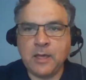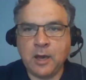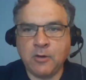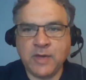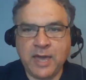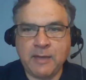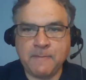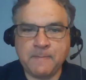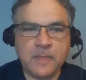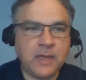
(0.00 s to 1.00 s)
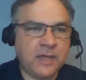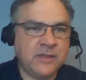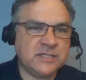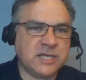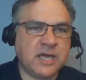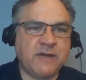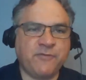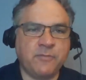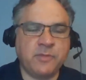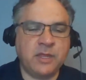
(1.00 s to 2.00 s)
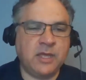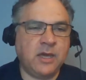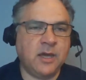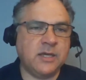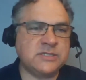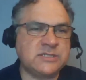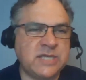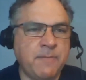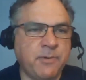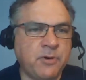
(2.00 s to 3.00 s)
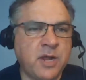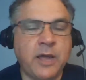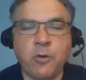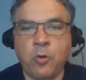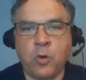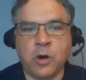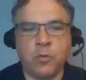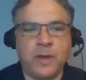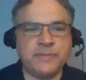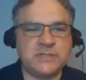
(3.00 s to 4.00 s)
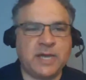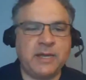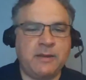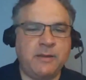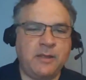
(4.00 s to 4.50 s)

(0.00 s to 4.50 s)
Okay. And this I got from the uh, sabr.org website.